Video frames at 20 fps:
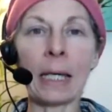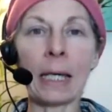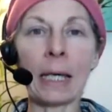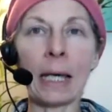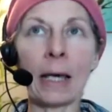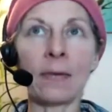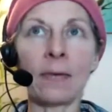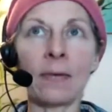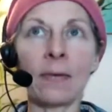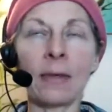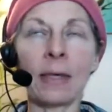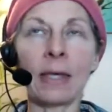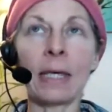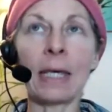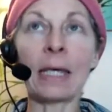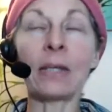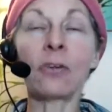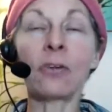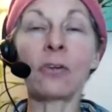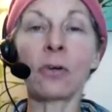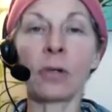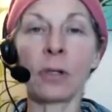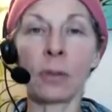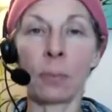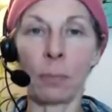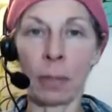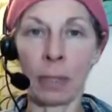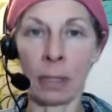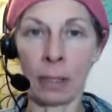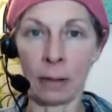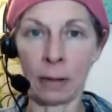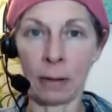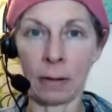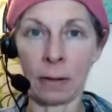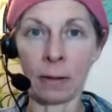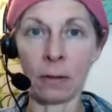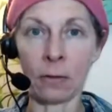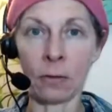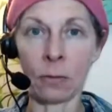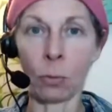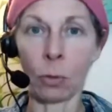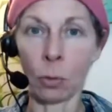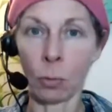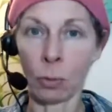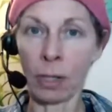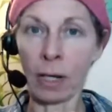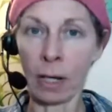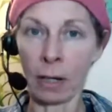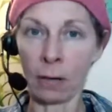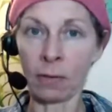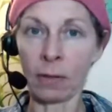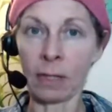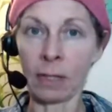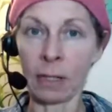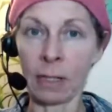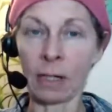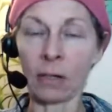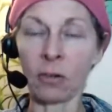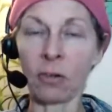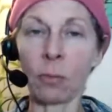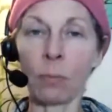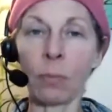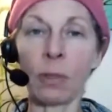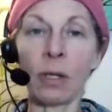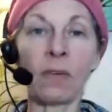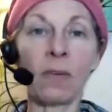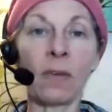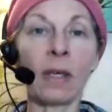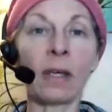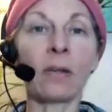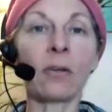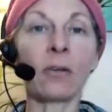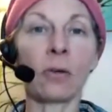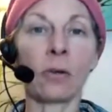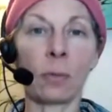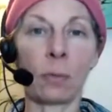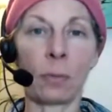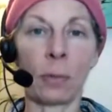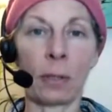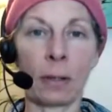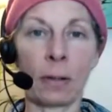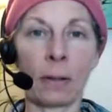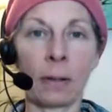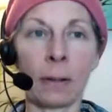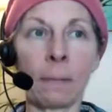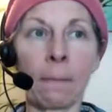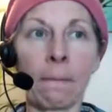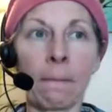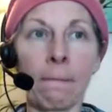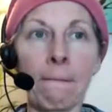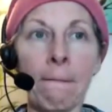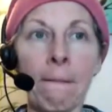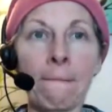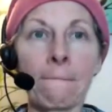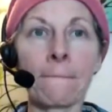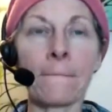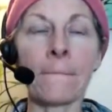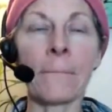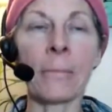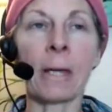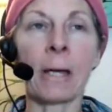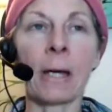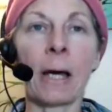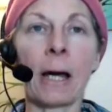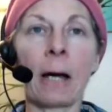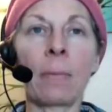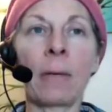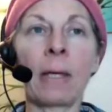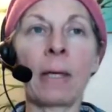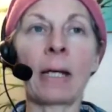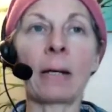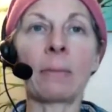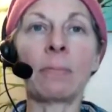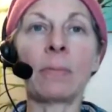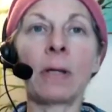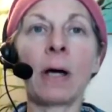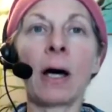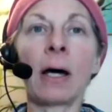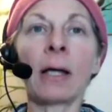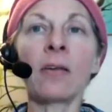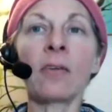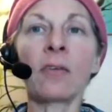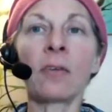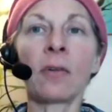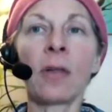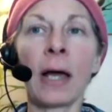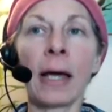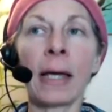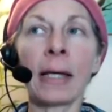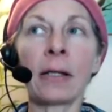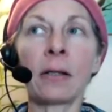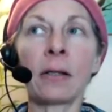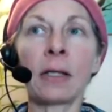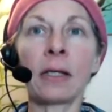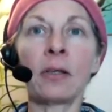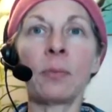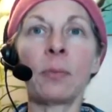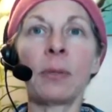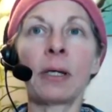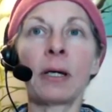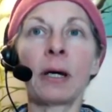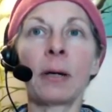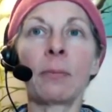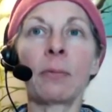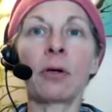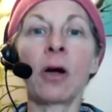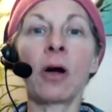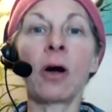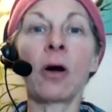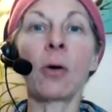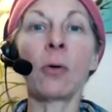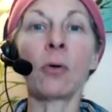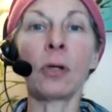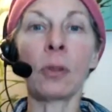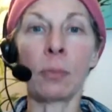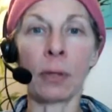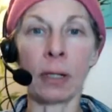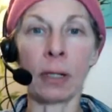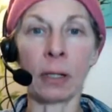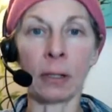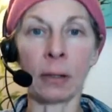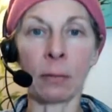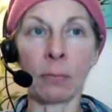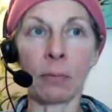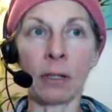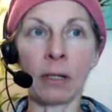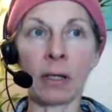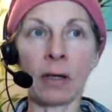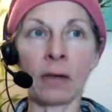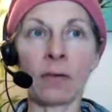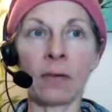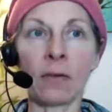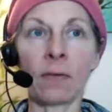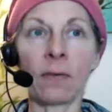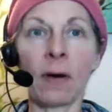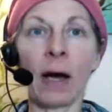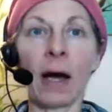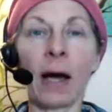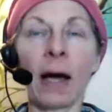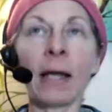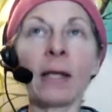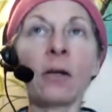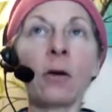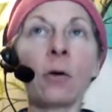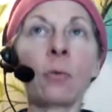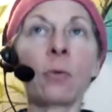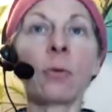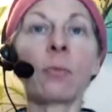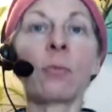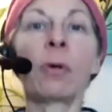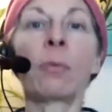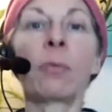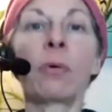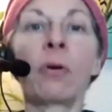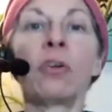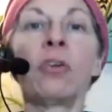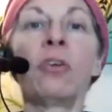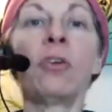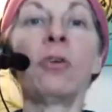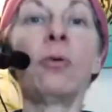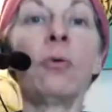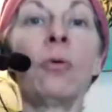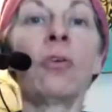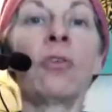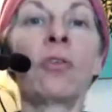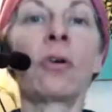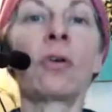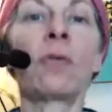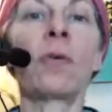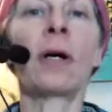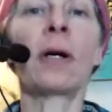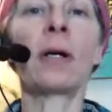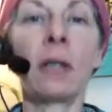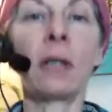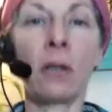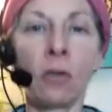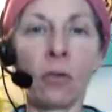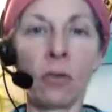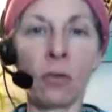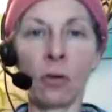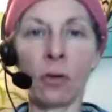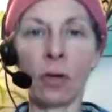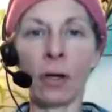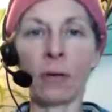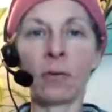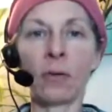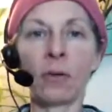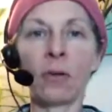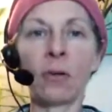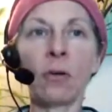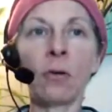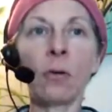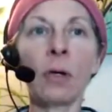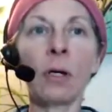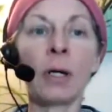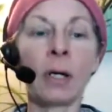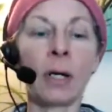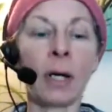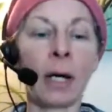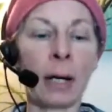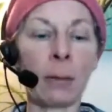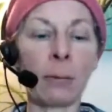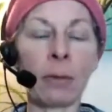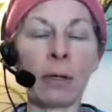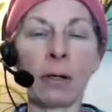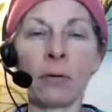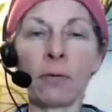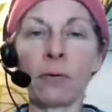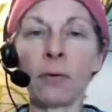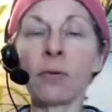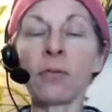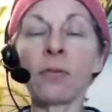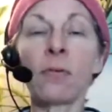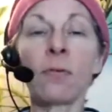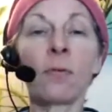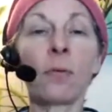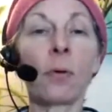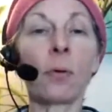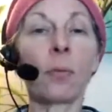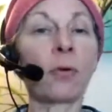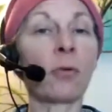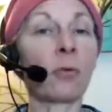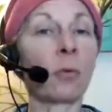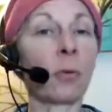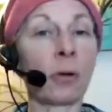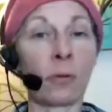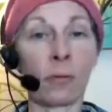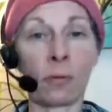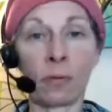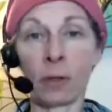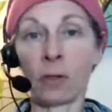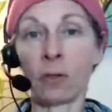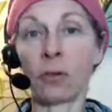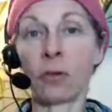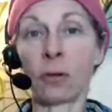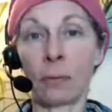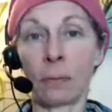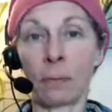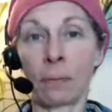as interdependent, where we have connection, but it's interdependent. And I'm not as likely to become codependent, because if I don't remember you deserve unconditional love too, I'm going to first and foremost want to fix you.